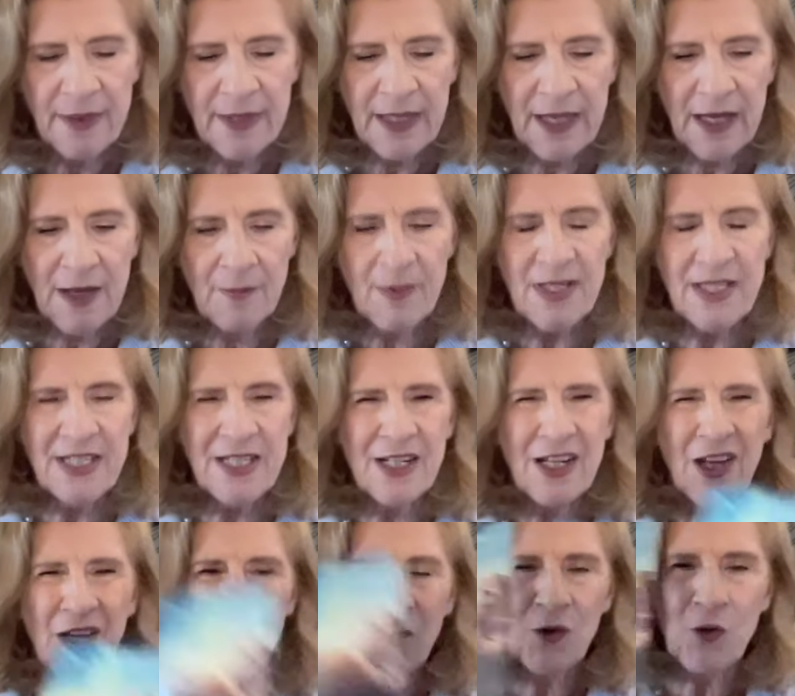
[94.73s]
the
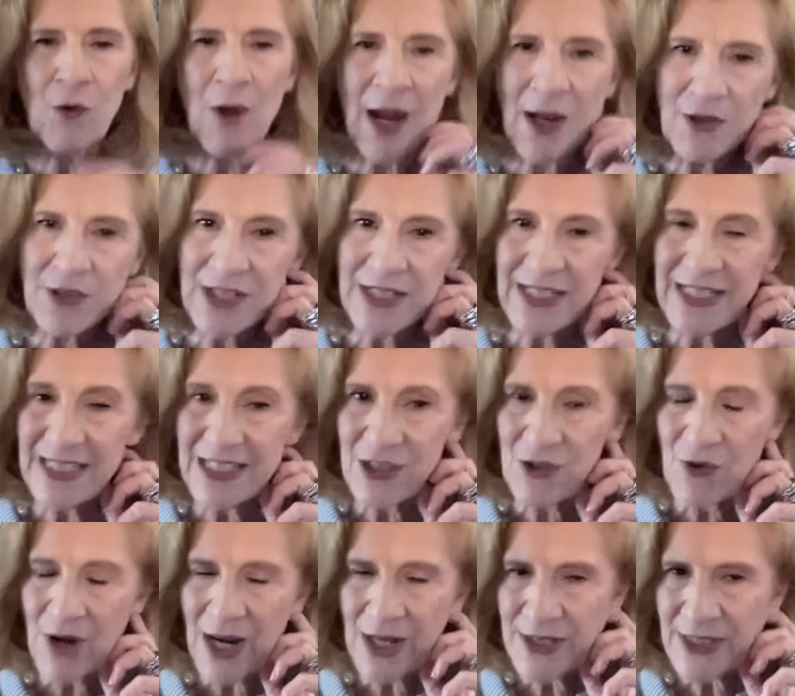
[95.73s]
armadillo, groundedness.
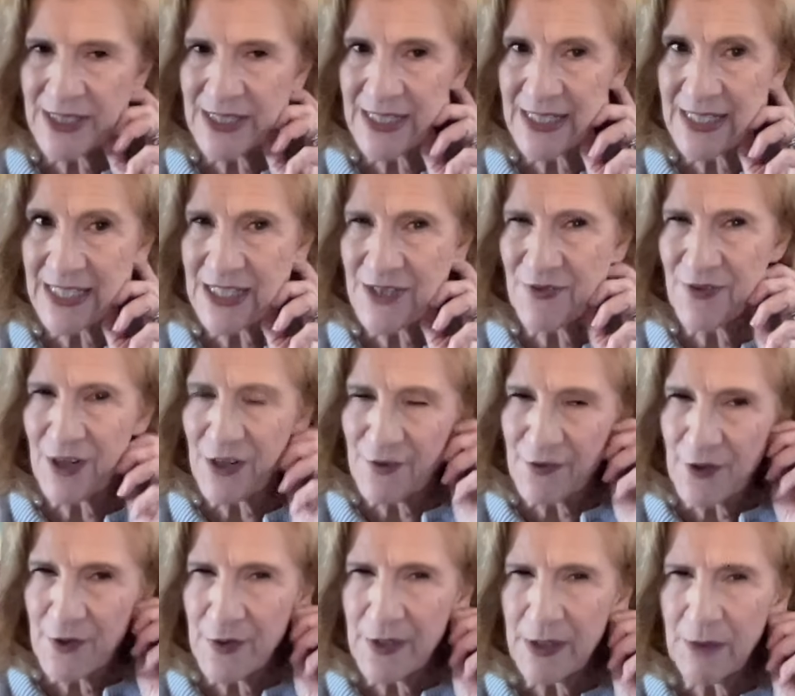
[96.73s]
Groundedness is very,
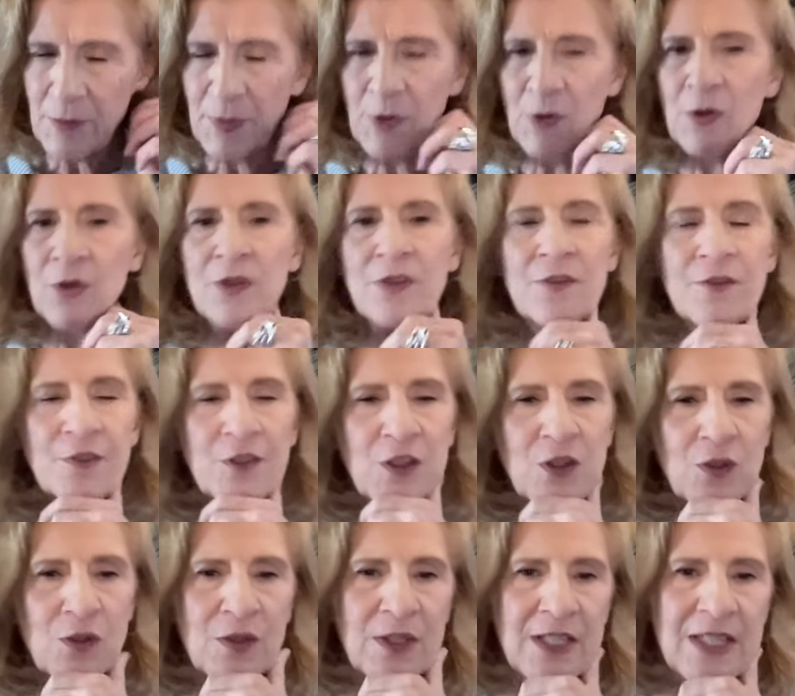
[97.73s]
very important for
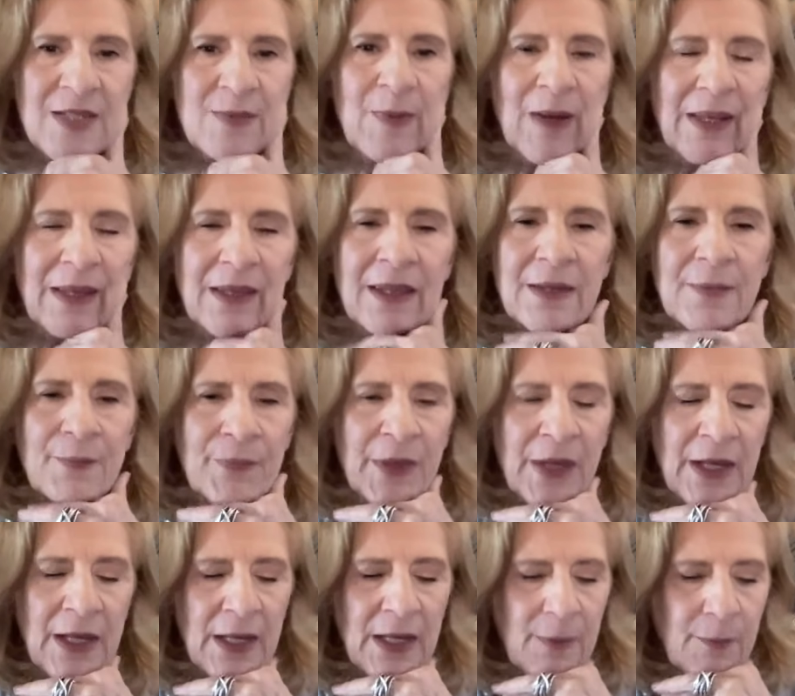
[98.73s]
you this month
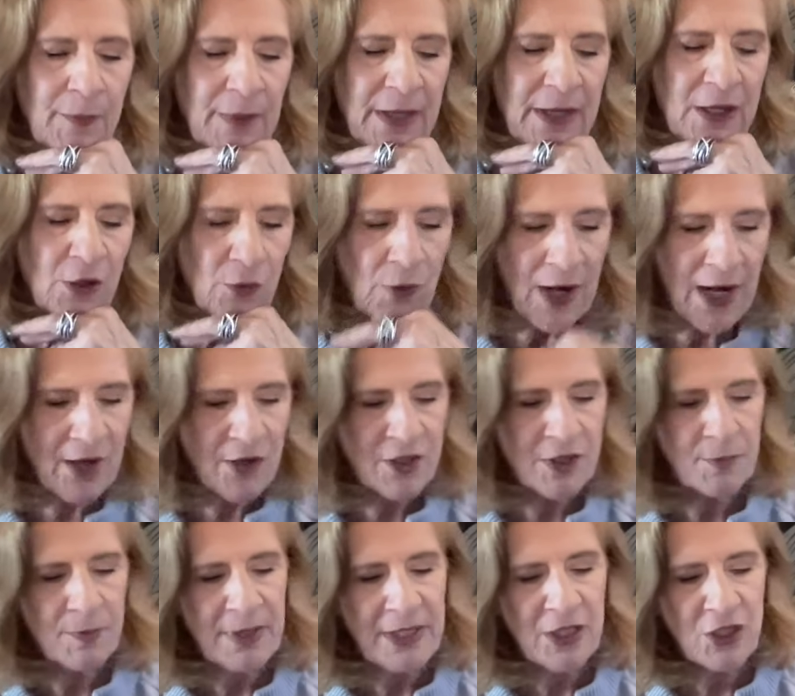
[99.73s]
being
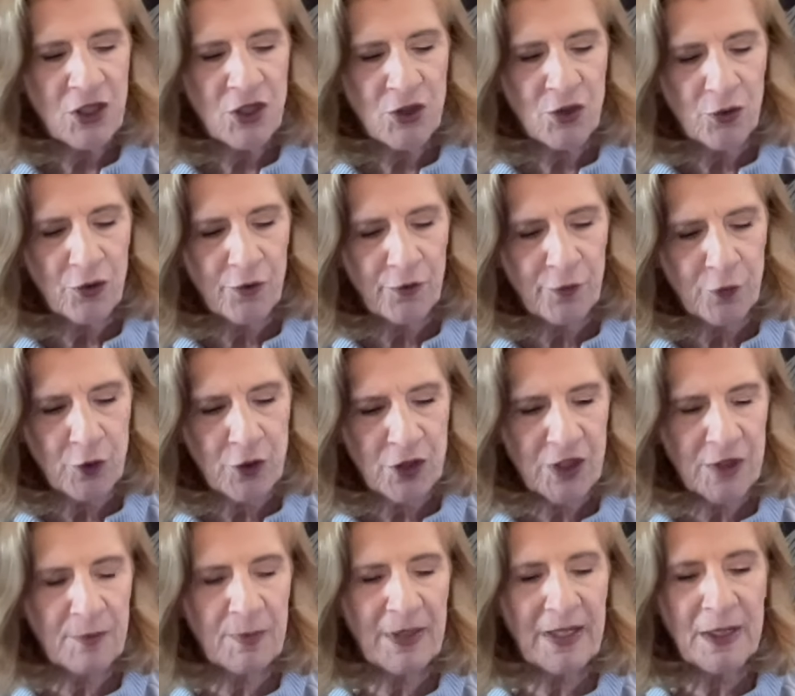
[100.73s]
grounded, being sure
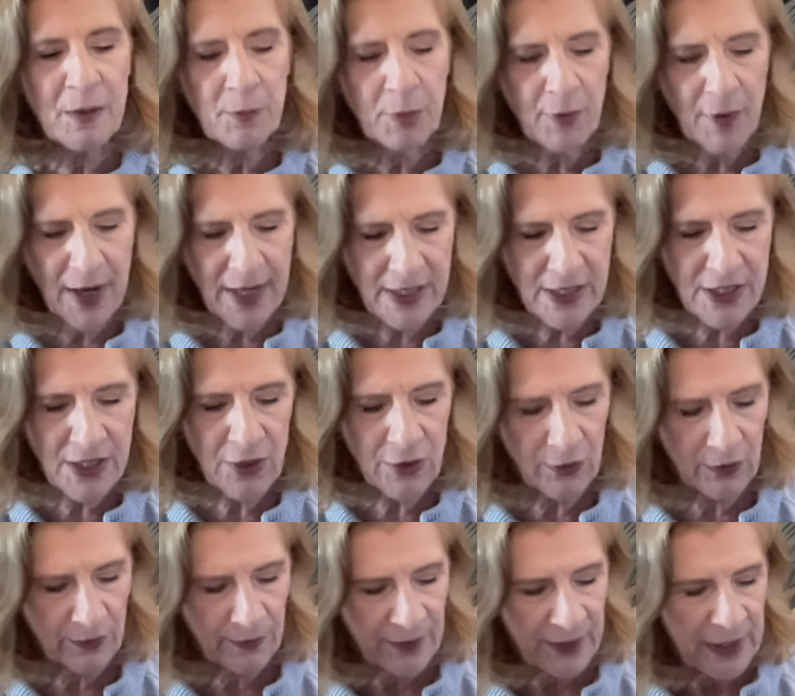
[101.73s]
footed, being
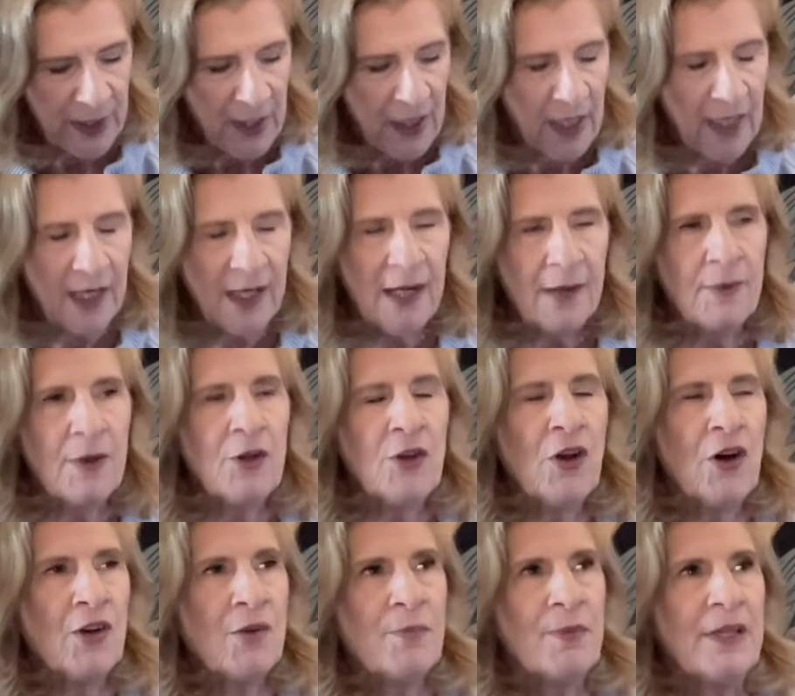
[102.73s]
practical, um,
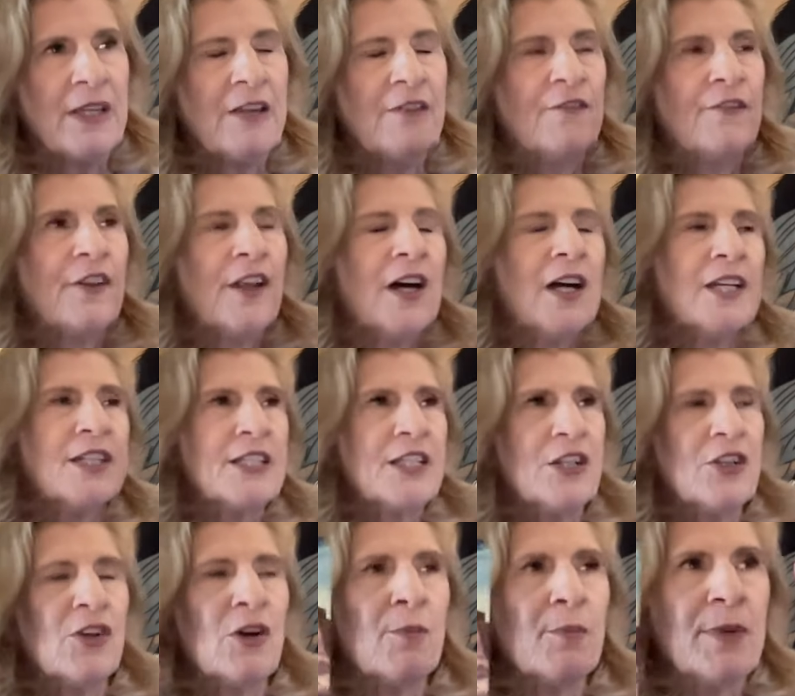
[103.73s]
not being flighty,
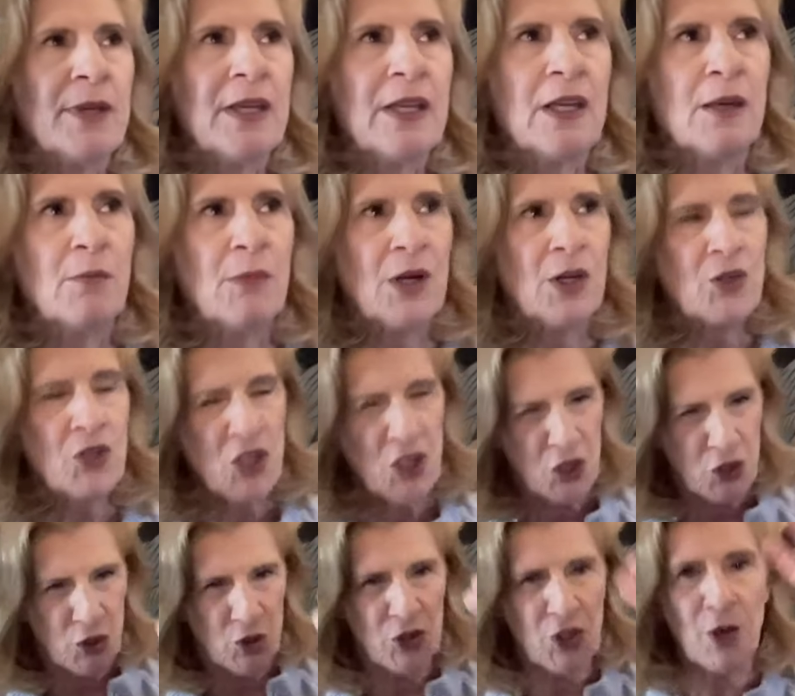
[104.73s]
not being
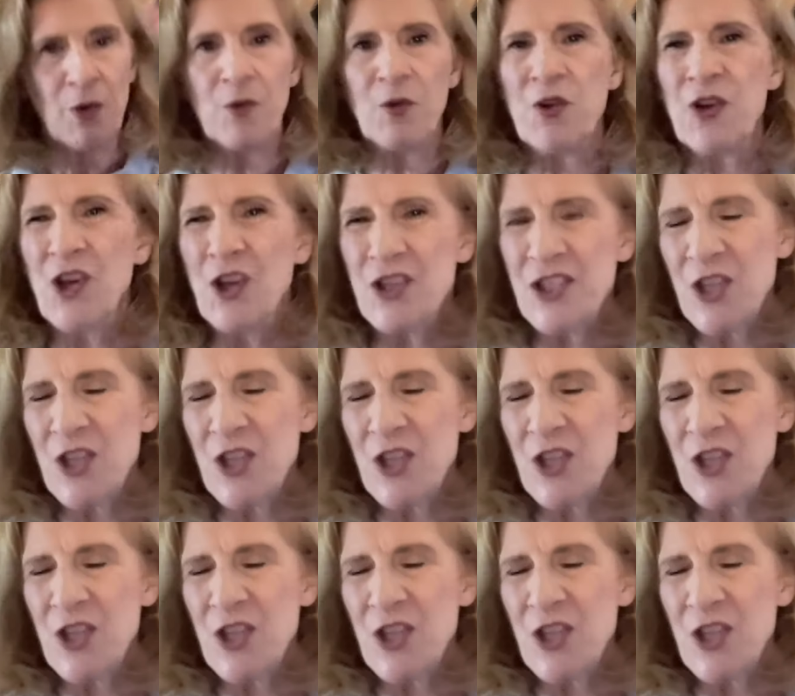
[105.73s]
emotional, not, you know.